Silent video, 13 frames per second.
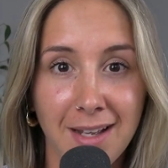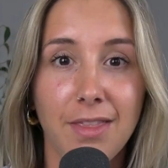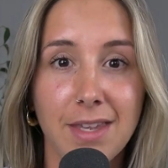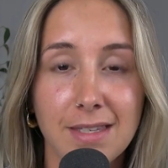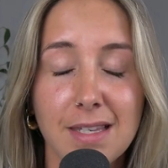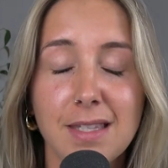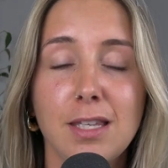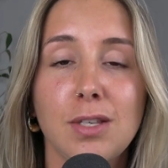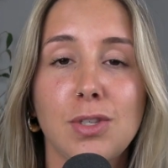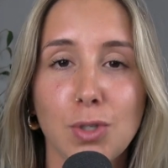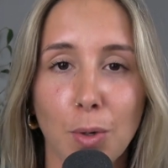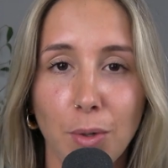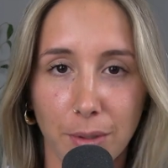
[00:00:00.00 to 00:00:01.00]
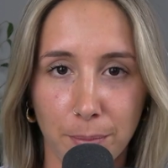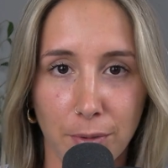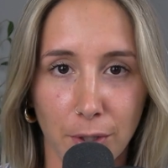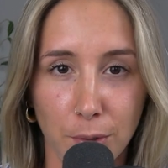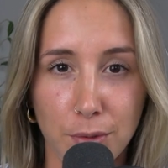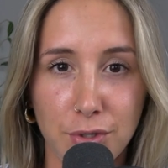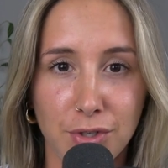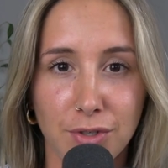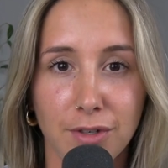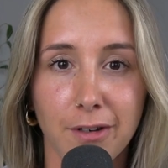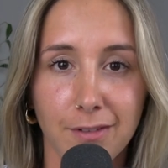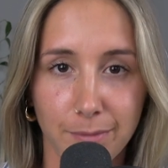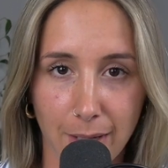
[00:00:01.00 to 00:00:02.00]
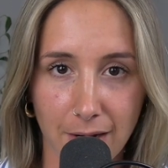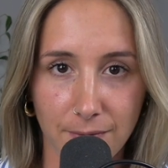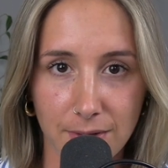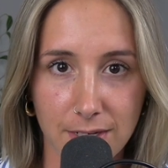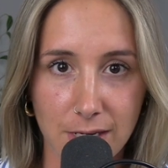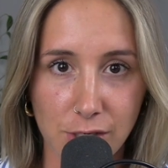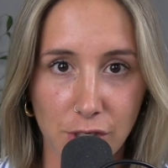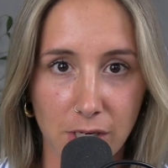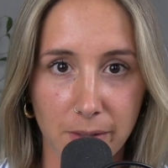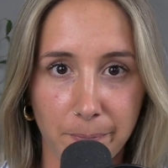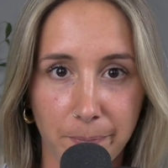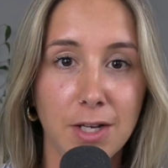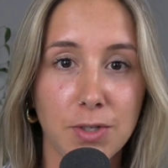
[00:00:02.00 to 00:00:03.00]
This is the soul approach of manifestation.